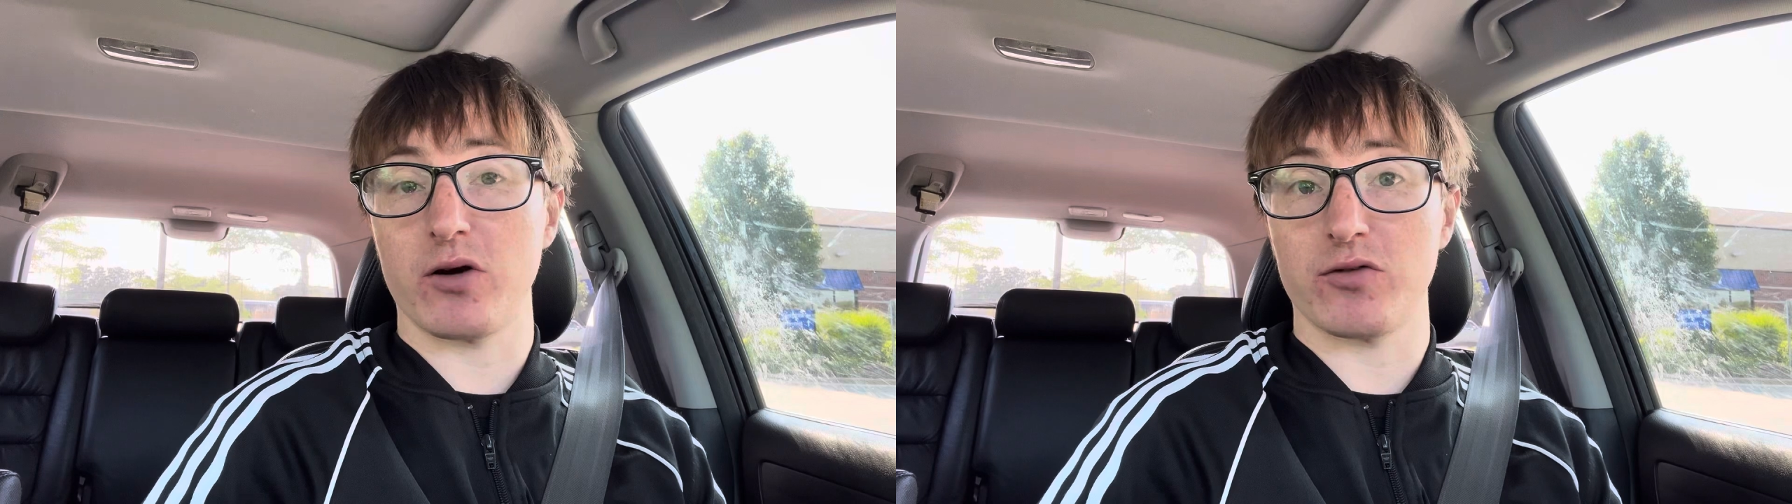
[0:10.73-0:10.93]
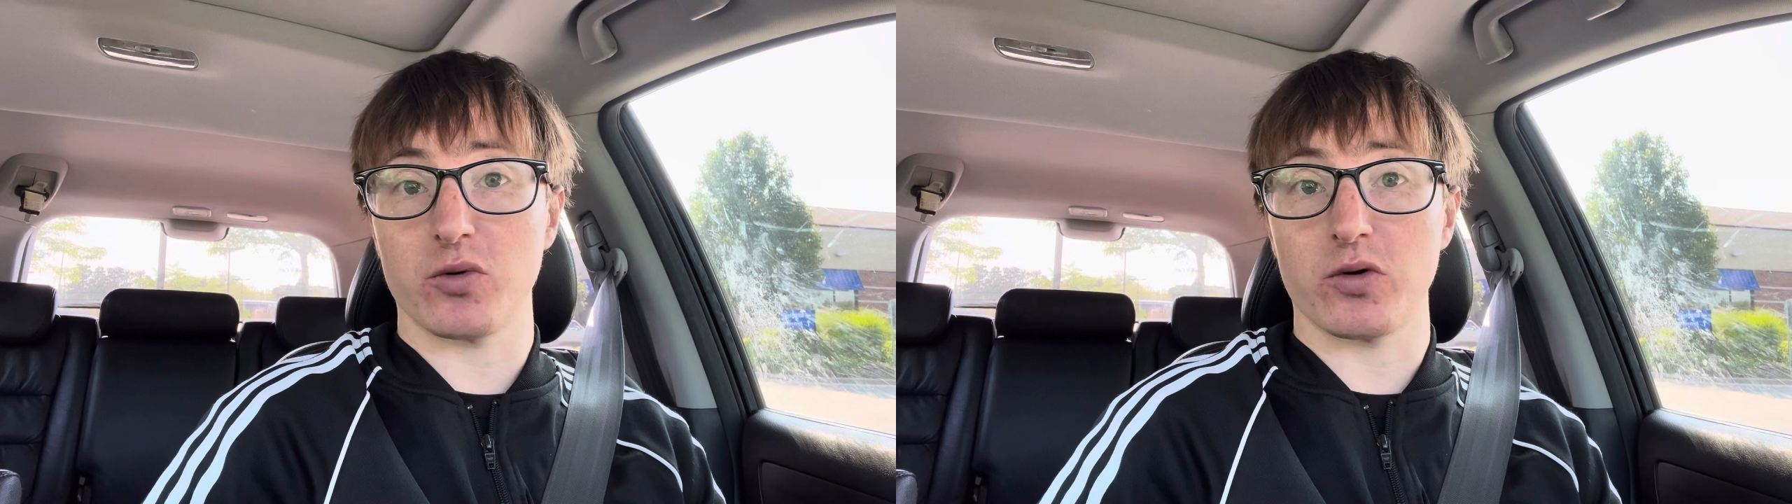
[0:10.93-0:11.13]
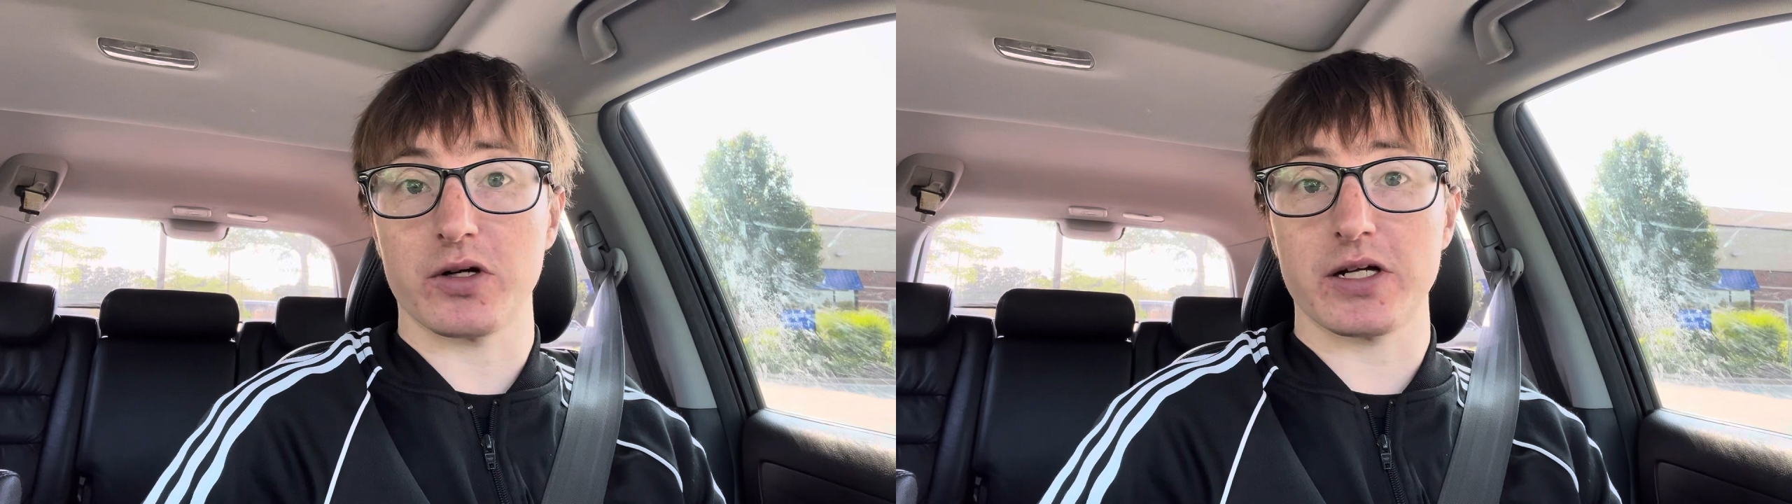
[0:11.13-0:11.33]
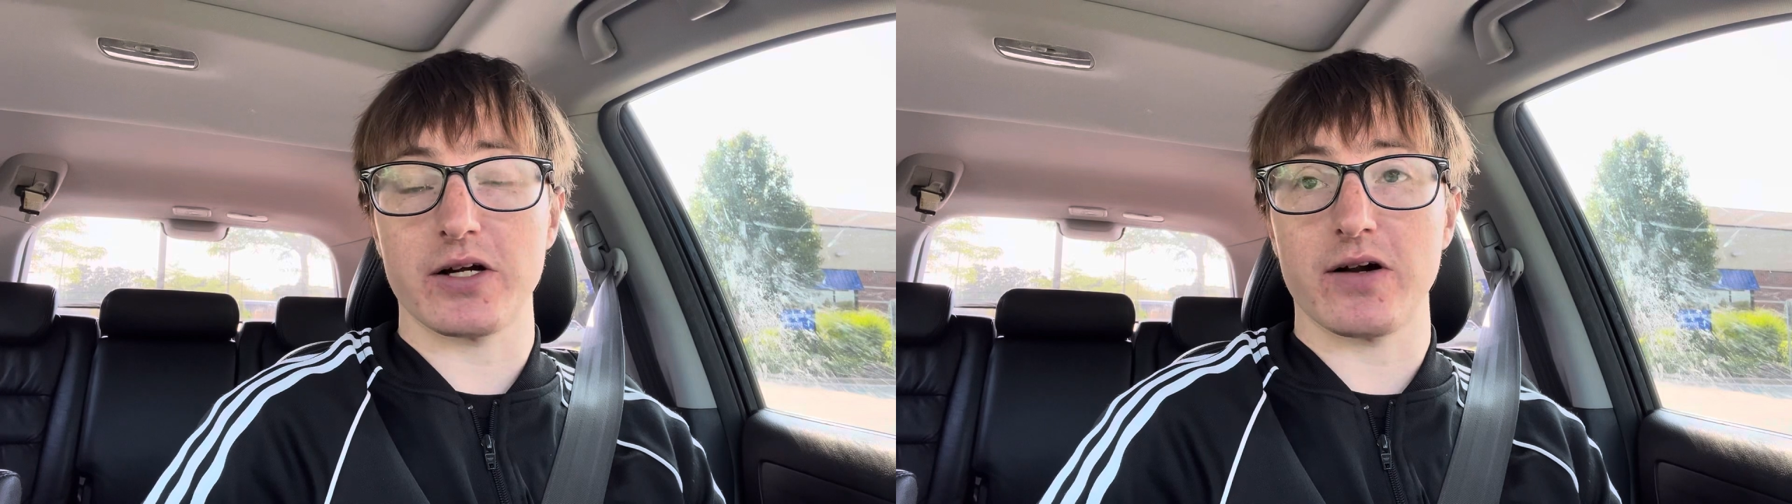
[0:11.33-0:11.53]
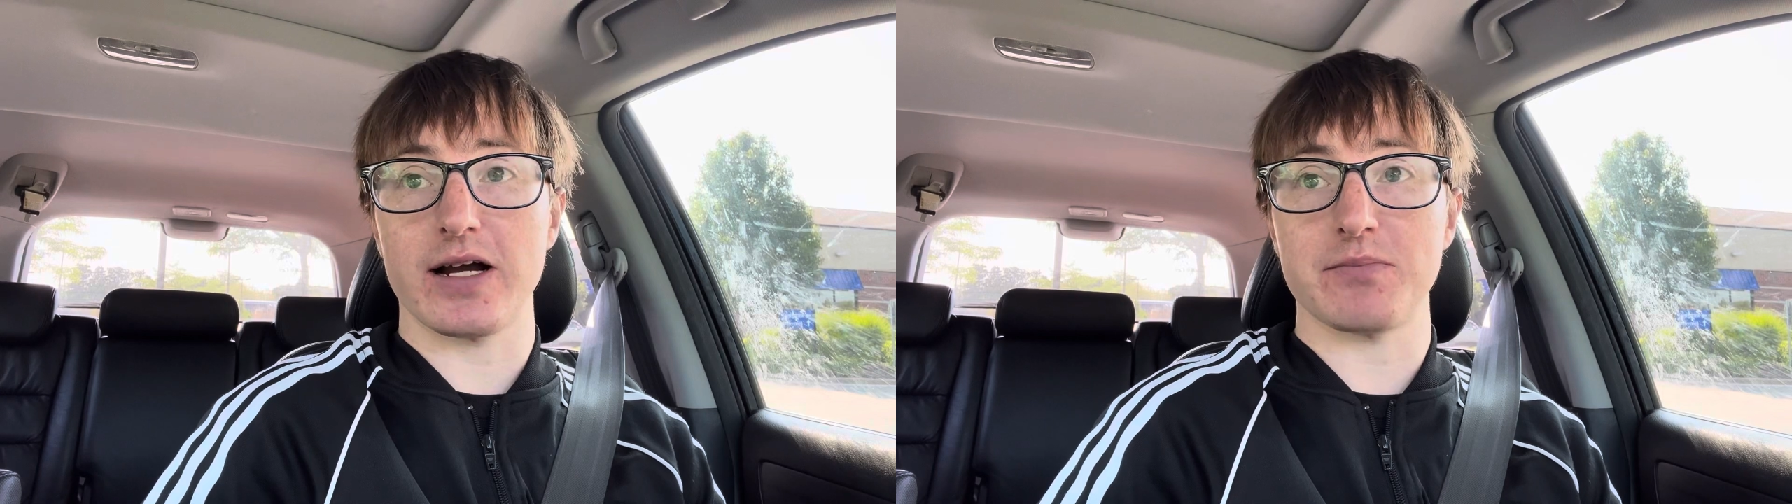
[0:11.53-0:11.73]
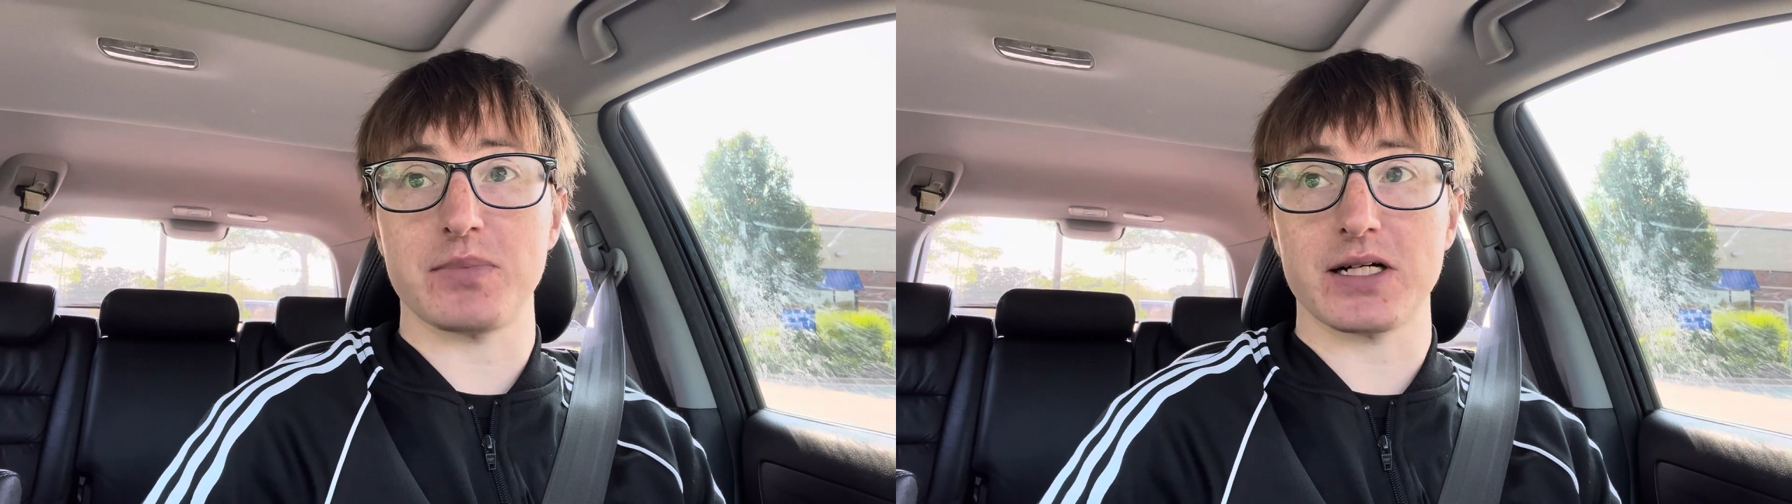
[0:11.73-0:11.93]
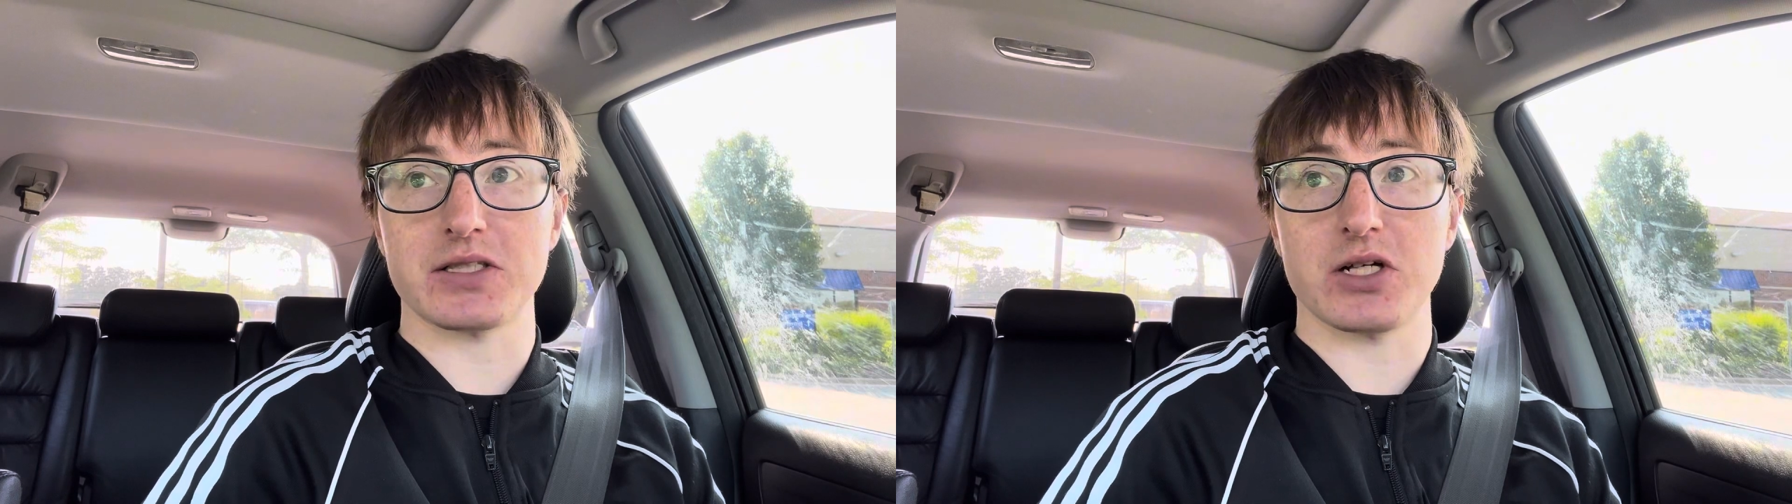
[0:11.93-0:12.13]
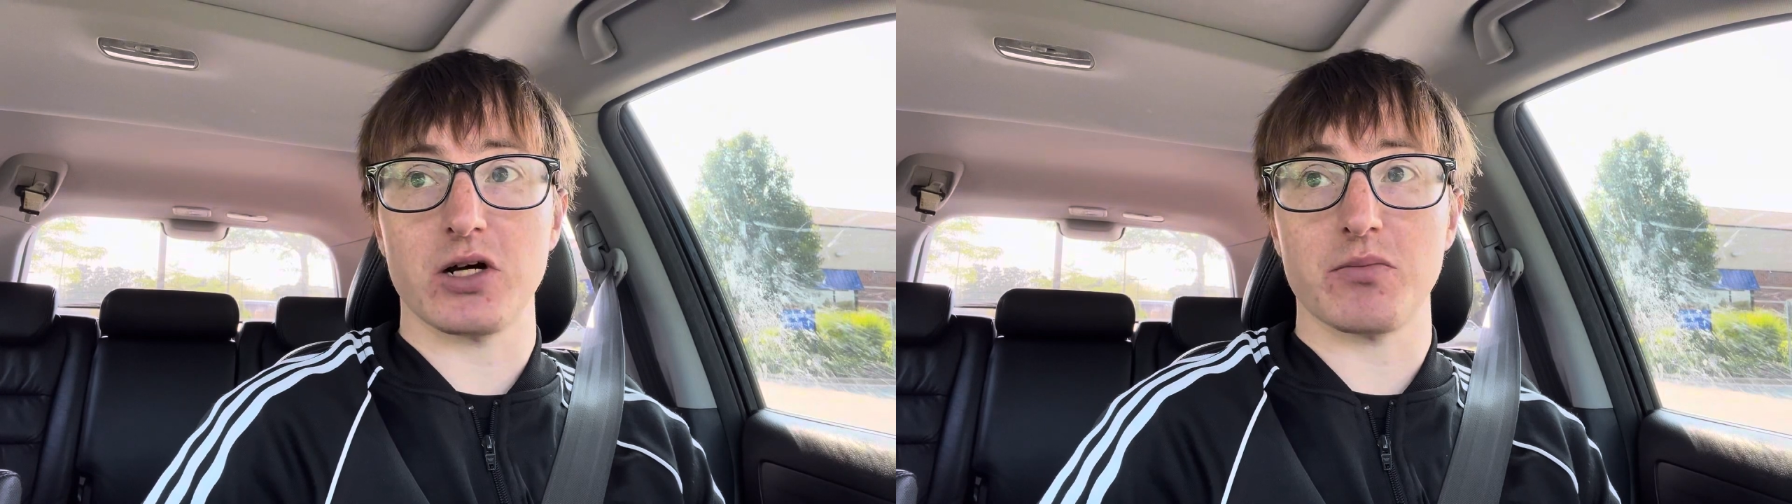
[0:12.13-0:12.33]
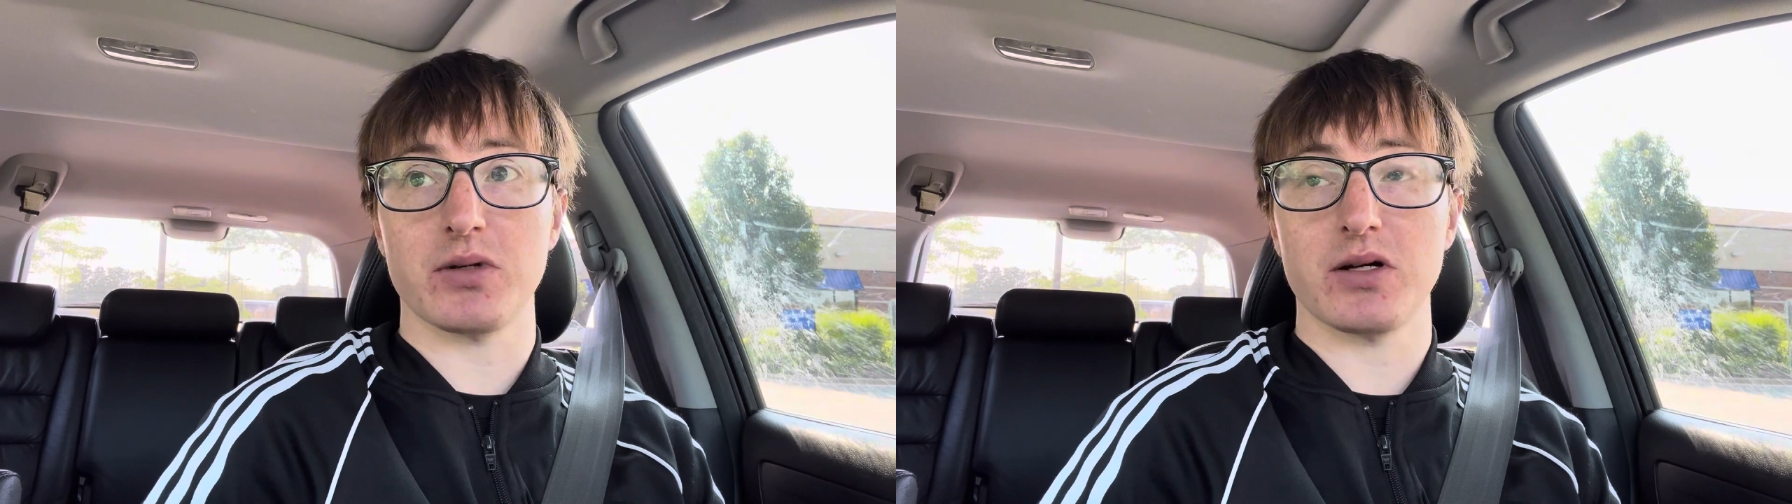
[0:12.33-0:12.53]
over to work here, I picked up